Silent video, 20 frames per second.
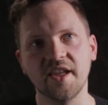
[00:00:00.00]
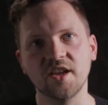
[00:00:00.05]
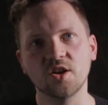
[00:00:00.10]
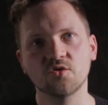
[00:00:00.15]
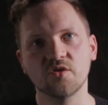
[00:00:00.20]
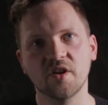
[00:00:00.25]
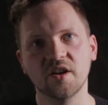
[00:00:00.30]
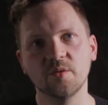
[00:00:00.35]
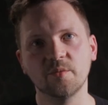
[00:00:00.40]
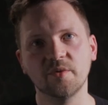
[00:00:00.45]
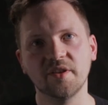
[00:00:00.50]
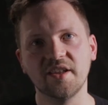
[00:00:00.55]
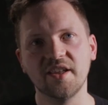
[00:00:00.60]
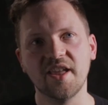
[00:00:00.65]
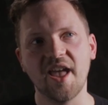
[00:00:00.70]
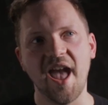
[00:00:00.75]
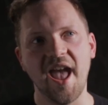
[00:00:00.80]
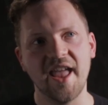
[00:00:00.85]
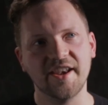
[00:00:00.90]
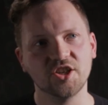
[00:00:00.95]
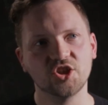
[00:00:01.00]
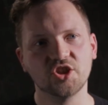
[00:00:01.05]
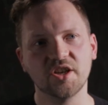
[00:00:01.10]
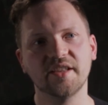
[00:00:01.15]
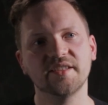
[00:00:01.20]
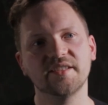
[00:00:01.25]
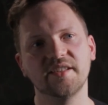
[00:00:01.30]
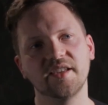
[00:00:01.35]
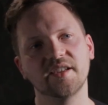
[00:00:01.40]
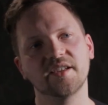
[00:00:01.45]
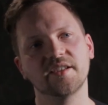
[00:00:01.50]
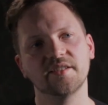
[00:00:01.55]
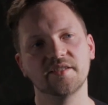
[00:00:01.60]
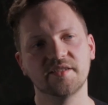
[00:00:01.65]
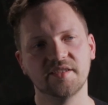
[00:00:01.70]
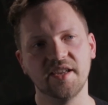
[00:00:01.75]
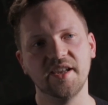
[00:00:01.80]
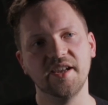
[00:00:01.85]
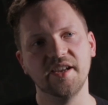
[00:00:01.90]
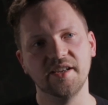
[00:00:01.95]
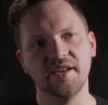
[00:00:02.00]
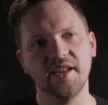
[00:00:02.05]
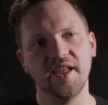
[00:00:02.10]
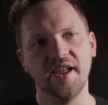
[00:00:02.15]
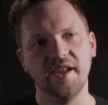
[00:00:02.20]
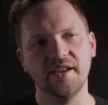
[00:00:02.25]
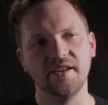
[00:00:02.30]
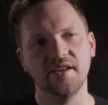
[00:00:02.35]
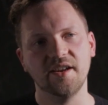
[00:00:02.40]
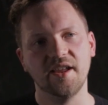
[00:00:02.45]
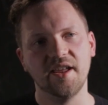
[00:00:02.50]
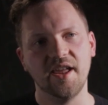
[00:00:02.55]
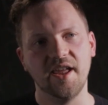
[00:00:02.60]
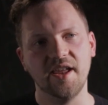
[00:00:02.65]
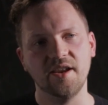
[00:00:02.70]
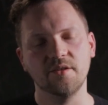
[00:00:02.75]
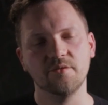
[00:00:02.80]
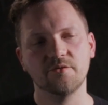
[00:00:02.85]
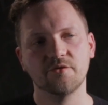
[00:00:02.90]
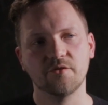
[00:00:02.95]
incredibly energetic scene in